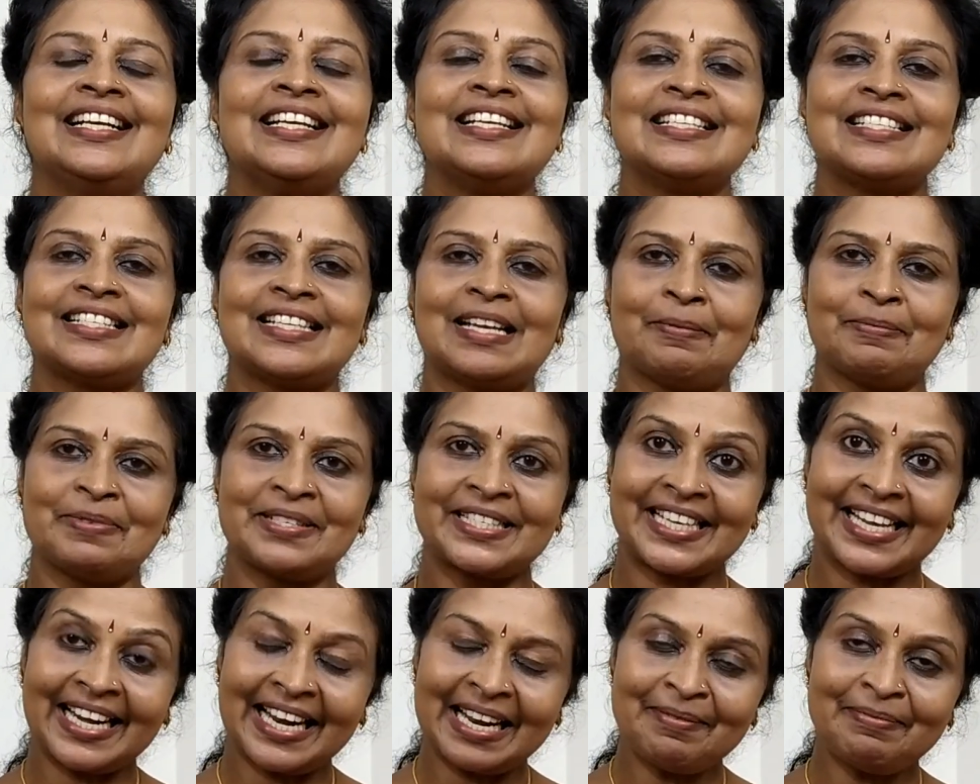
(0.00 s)

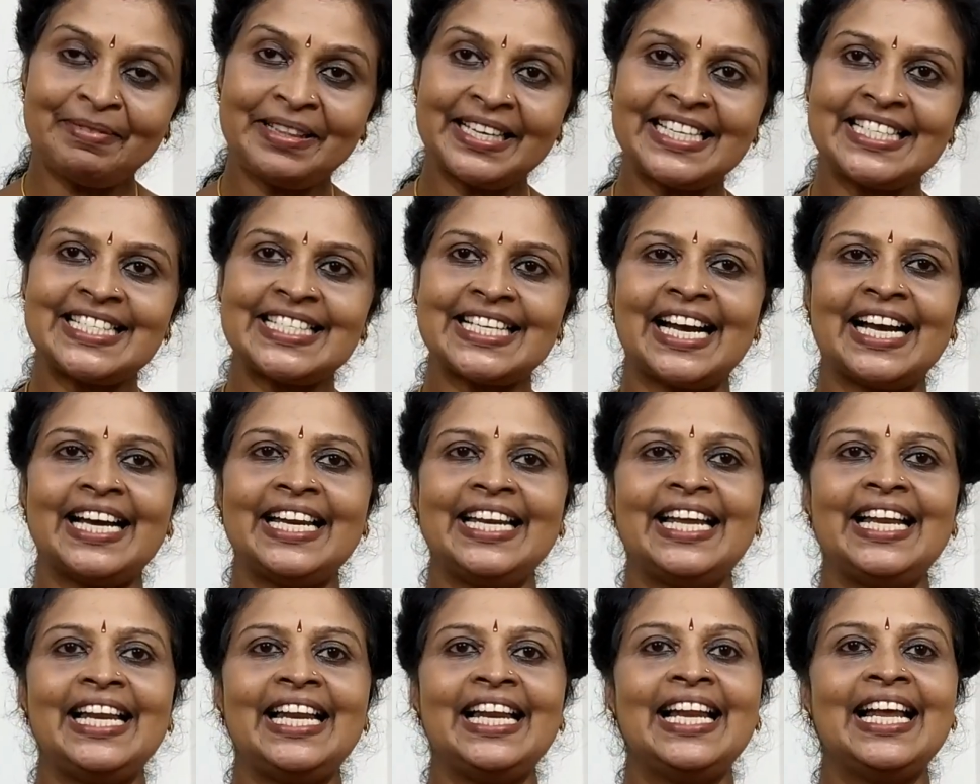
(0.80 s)
Subscribe the
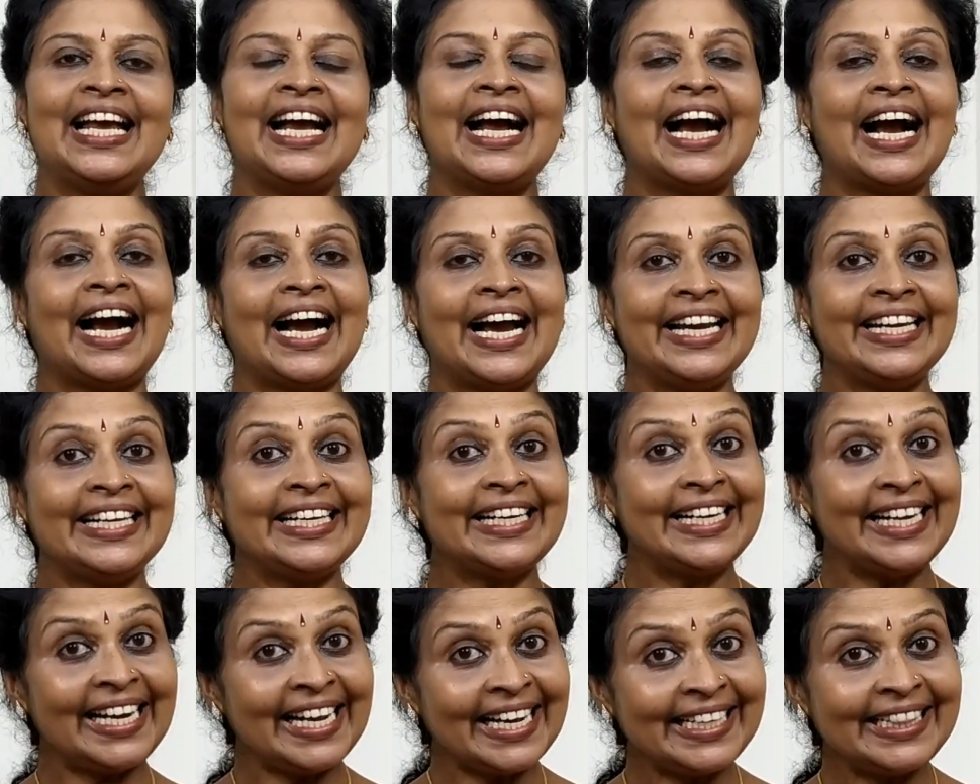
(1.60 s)
channel
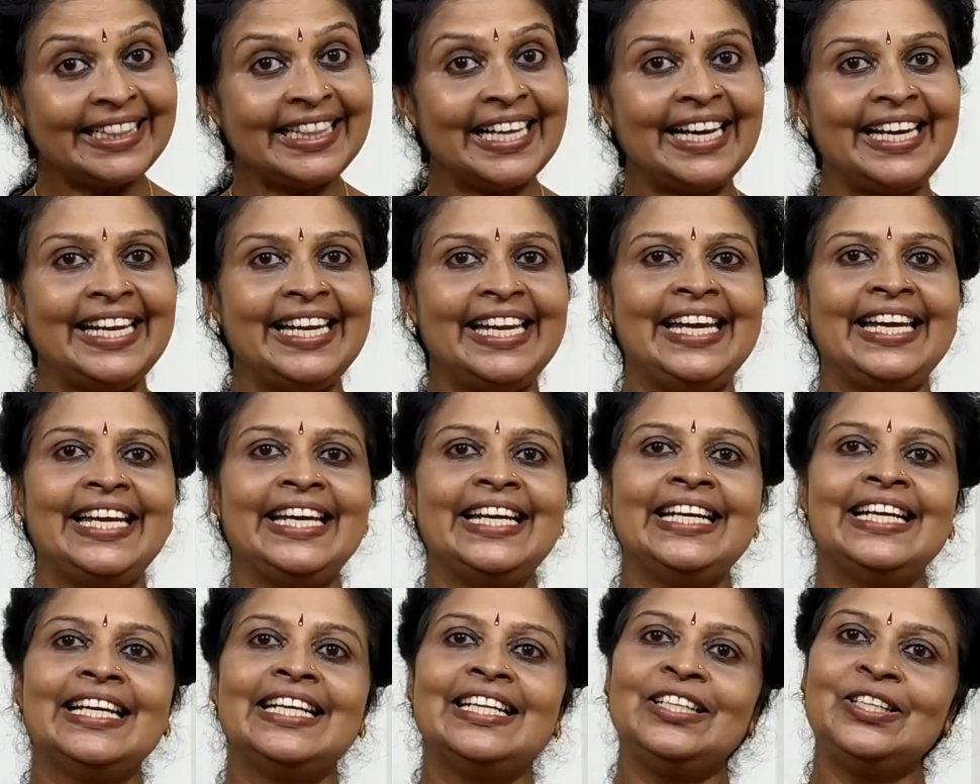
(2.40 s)
and click the
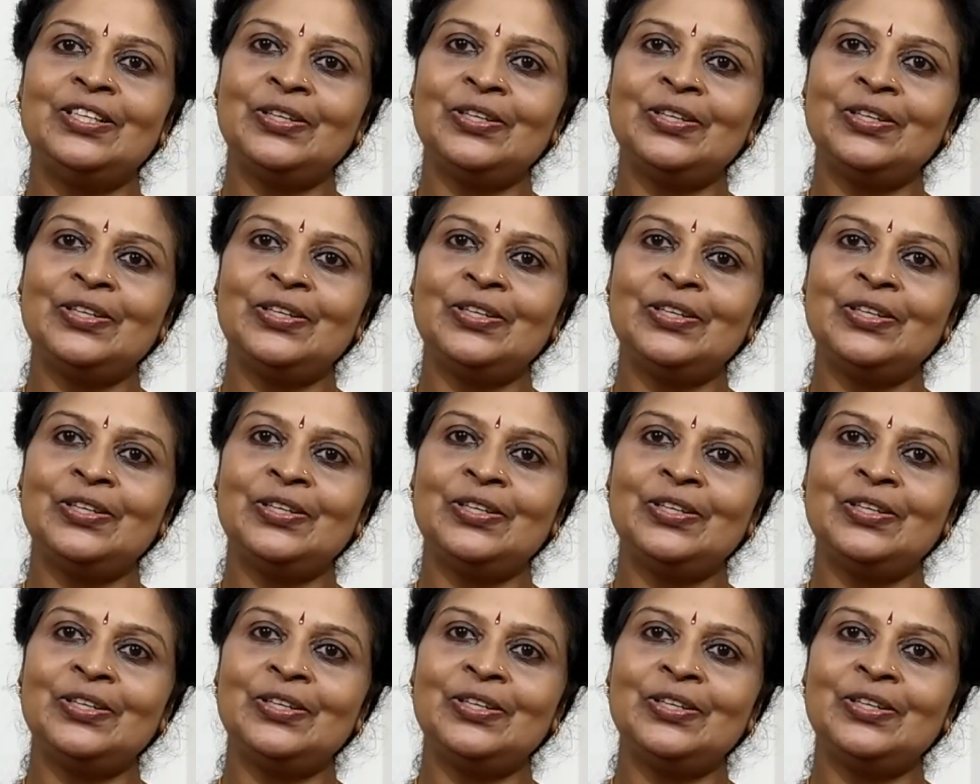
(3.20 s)
link